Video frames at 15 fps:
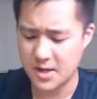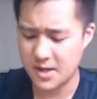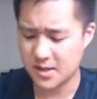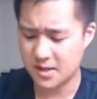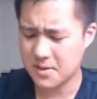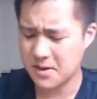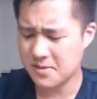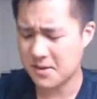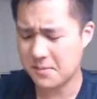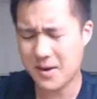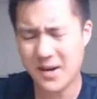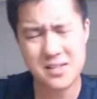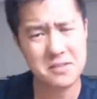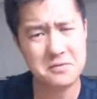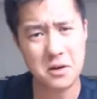Sometimes I
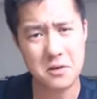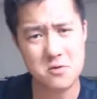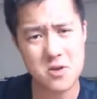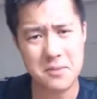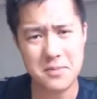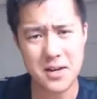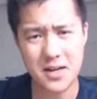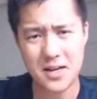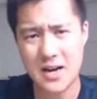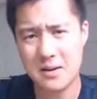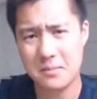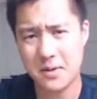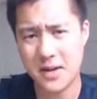buy stuff off Drop.com,